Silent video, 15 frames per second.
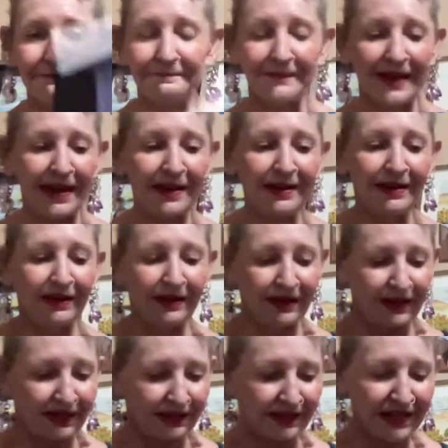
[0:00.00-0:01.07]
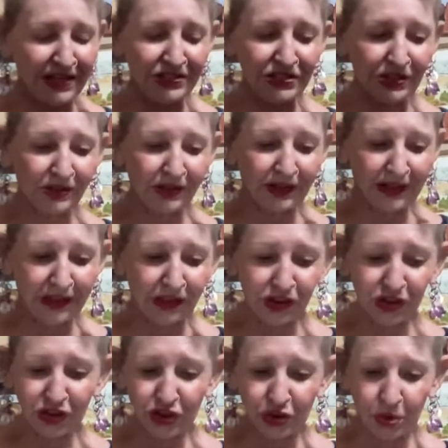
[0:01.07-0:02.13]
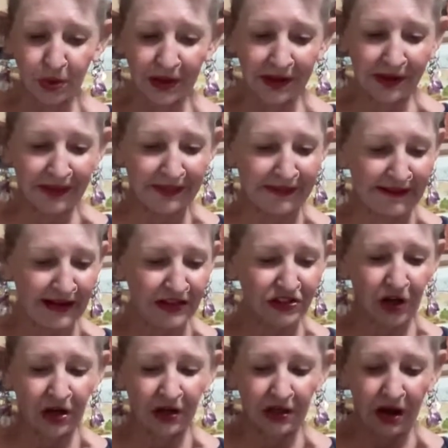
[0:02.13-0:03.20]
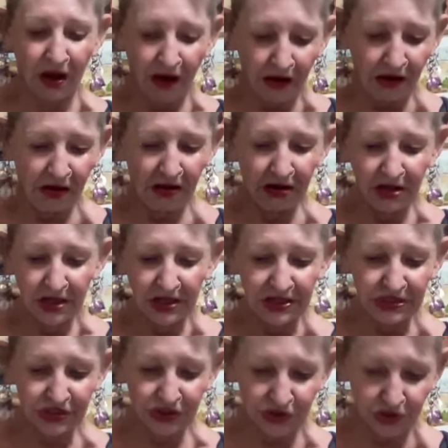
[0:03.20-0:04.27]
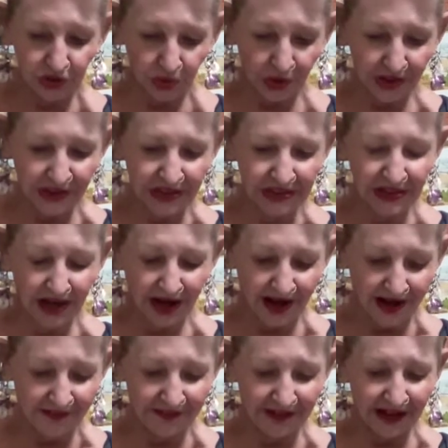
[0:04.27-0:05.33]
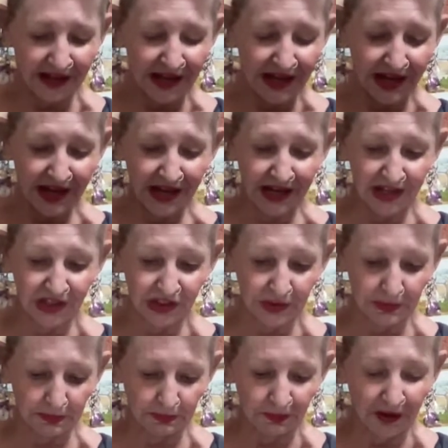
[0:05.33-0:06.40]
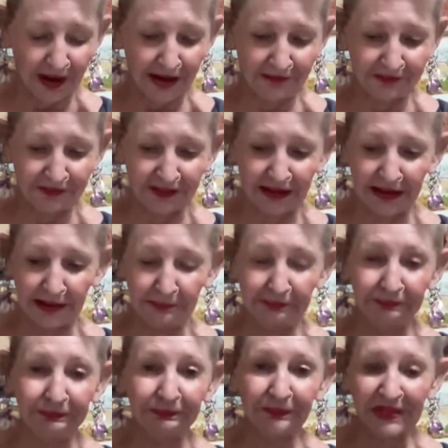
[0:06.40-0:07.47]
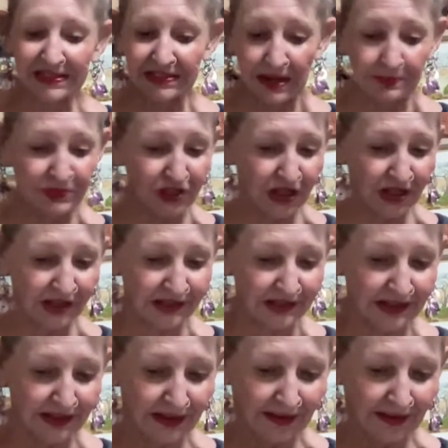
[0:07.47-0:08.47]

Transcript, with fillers: Okay, these are little short things on all sorts of, of um, subjects.